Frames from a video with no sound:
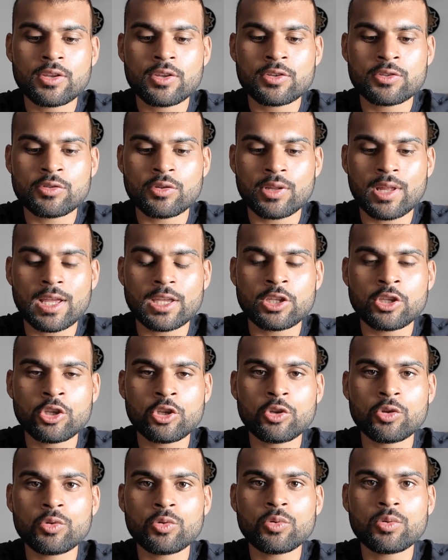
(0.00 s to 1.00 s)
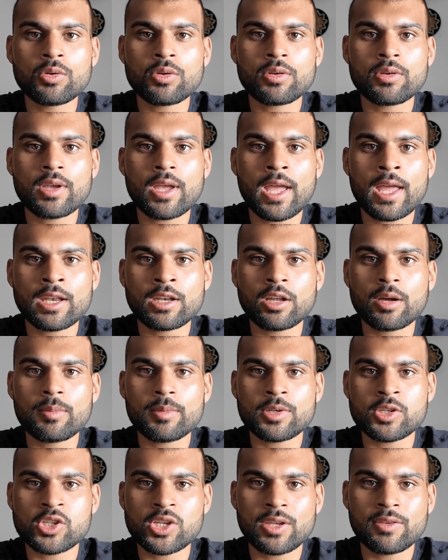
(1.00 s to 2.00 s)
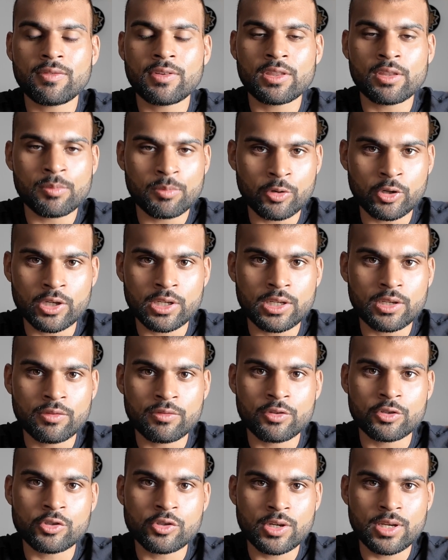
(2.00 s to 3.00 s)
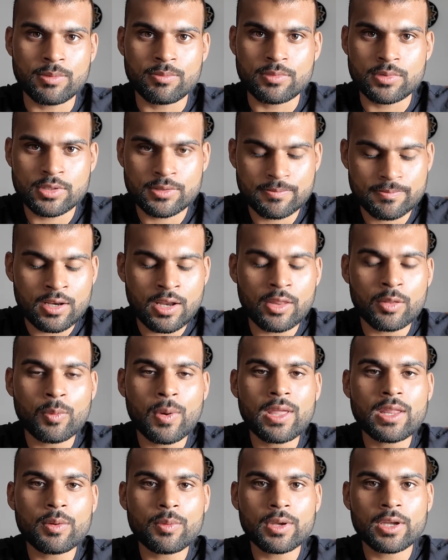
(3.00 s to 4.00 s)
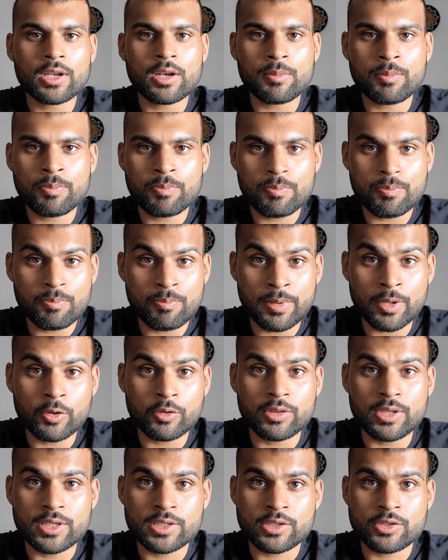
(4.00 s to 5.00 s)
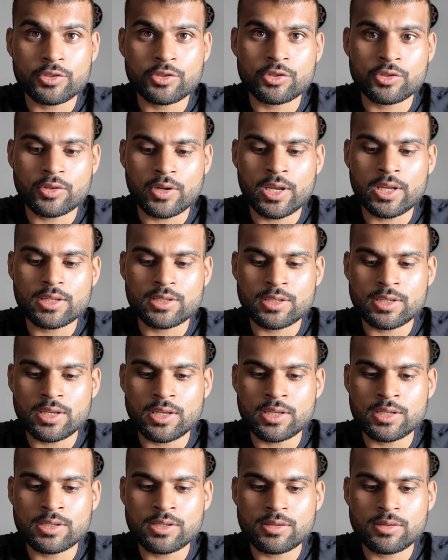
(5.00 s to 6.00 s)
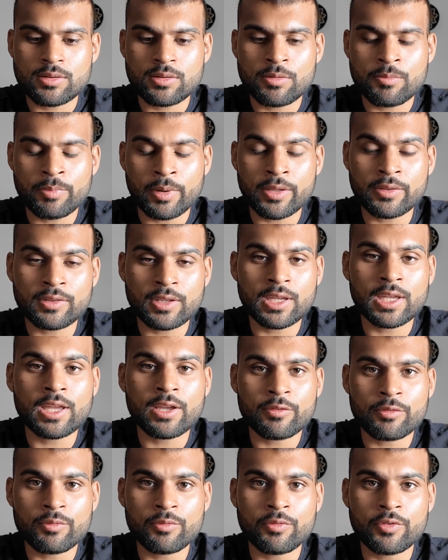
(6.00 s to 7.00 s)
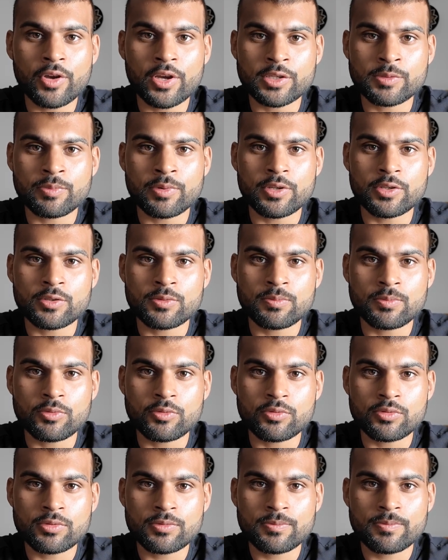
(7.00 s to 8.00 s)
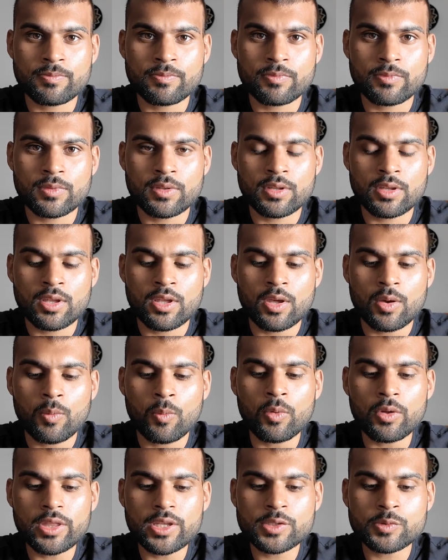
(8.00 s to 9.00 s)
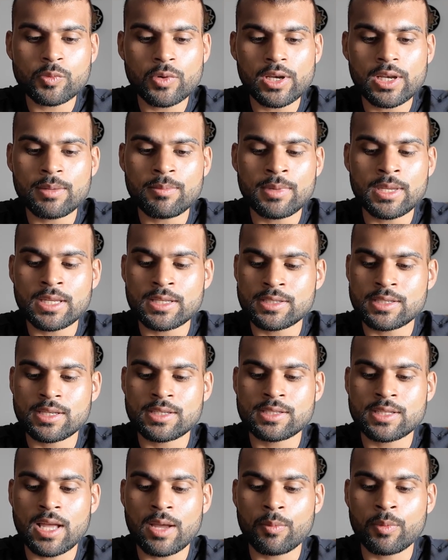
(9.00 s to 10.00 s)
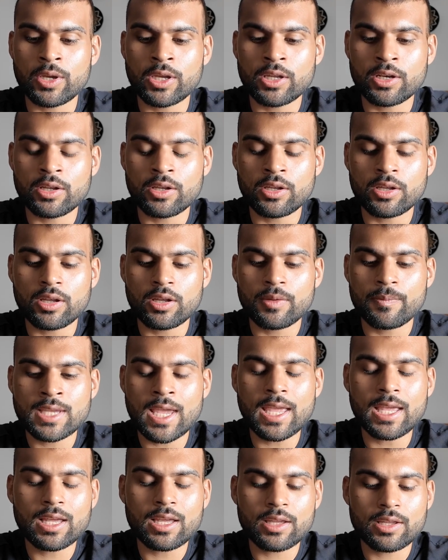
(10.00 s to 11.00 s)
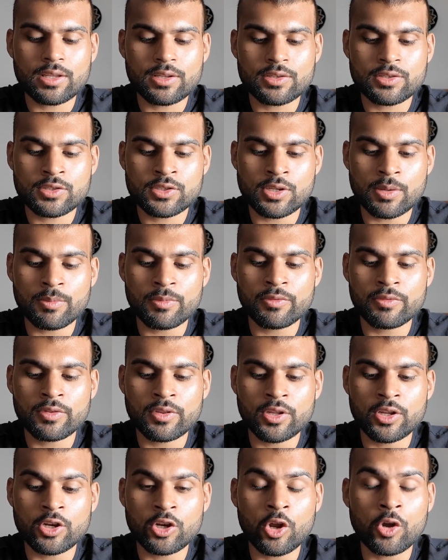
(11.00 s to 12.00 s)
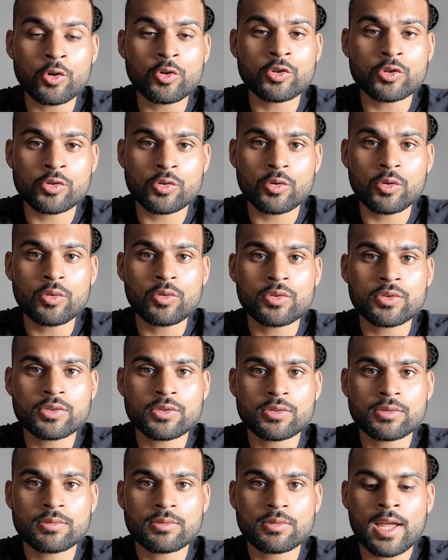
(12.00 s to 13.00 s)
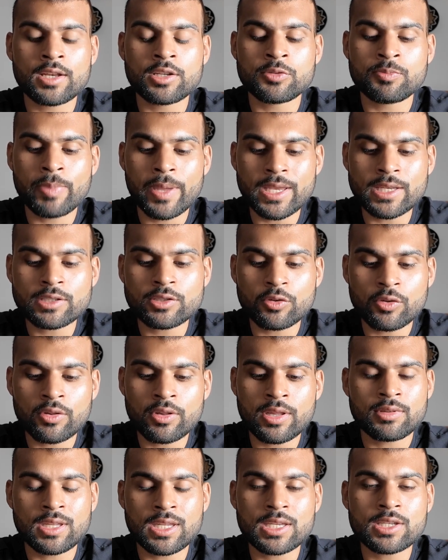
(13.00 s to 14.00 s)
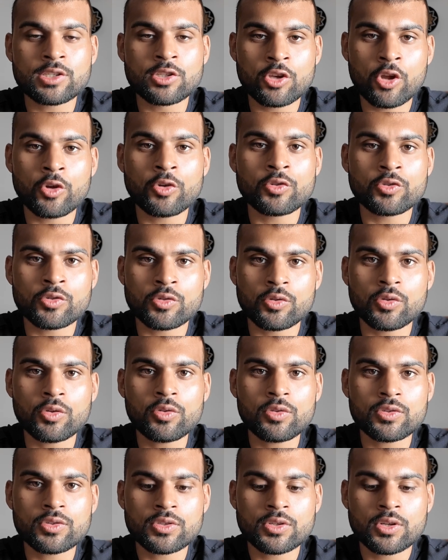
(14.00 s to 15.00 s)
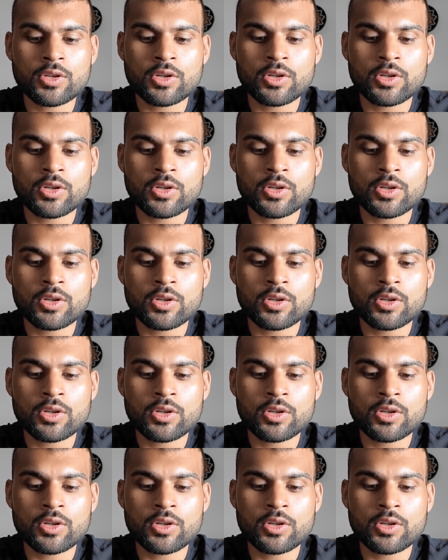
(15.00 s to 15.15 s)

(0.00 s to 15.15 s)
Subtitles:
so that you end up achieving the body of your dreams. Now, the way that we're going to build these constraints is by thinking from first principles. What this really means is that we're going to take some of the known truths, and based on these known truths,